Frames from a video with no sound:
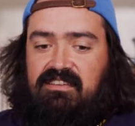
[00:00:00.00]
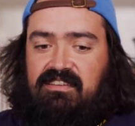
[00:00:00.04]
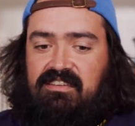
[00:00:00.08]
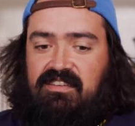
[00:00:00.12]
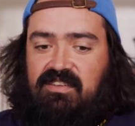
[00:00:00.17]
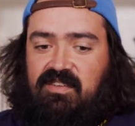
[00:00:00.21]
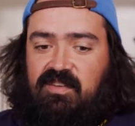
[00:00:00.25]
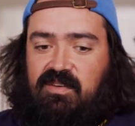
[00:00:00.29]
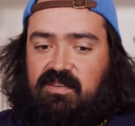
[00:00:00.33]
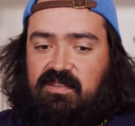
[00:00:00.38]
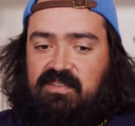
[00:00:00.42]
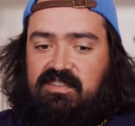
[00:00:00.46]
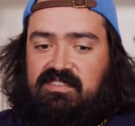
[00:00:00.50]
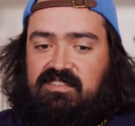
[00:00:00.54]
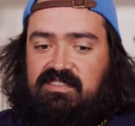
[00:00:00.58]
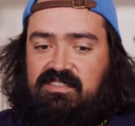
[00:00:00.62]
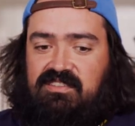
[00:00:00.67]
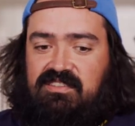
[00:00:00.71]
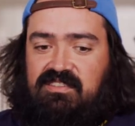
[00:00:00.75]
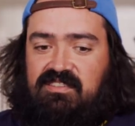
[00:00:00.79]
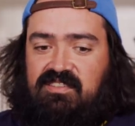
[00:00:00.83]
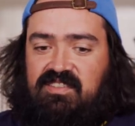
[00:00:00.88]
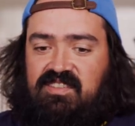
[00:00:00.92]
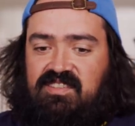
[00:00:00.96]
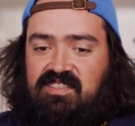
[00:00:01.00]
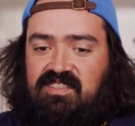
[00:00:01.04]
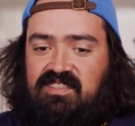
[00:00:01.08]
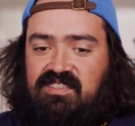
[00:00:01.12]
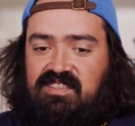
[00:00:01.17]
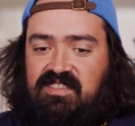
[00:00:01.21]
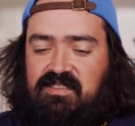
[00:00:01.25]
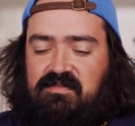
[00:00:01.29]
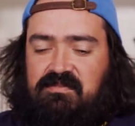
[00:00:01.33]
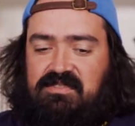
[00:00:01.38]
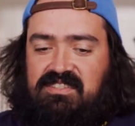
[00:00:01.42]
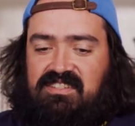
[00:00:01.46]
you know, these are these are
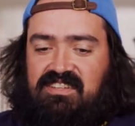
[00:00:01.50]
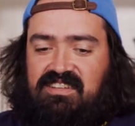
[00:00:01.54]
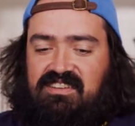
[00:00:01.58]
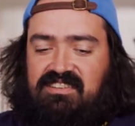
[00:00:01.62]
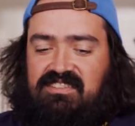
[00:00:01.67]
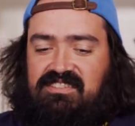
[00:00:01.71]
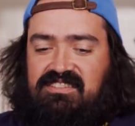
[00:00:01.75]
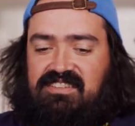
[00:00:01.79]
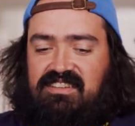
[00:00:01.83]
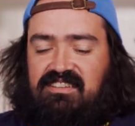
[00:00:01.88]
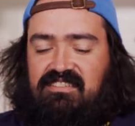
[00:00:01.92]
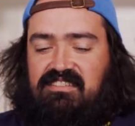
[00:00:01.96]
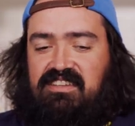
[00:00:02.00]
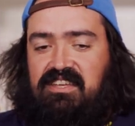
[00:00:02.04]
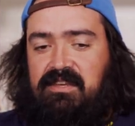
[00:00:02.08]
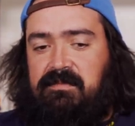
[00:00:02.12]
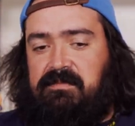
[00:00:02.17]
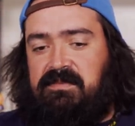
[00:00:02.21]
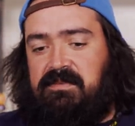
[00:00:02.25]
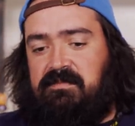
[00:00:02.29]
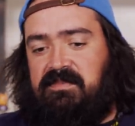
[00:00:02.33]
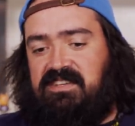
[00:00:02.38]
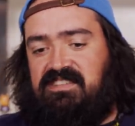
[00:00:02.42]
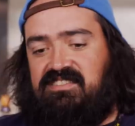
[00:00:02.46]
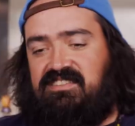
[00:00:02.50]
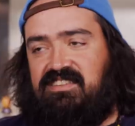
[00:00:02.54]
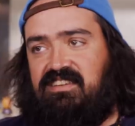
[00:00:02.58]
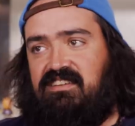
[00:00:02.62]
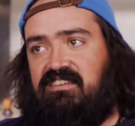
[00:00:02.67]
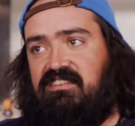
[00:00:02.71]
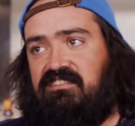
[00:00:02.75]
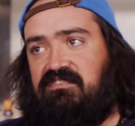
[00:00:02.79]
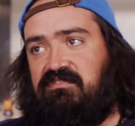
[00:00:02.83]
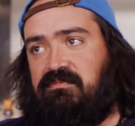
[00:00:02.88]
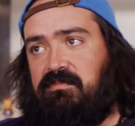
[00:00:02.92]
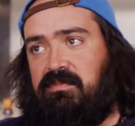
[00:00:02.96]
some secrets that I'll keep to
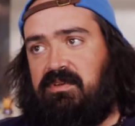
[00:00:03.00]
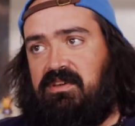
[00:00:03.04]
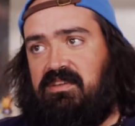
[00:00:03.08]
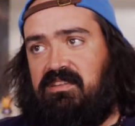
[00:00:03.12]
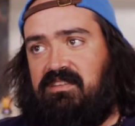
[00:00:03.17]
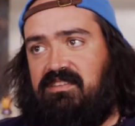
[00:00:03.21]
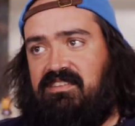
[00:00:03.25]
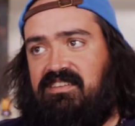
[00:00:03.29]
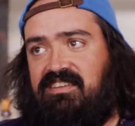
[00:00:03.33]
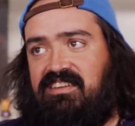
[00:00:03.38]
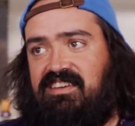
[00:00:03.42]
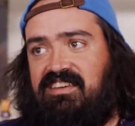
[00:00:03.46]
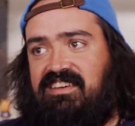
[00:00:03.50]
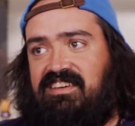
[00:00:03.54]
myself, but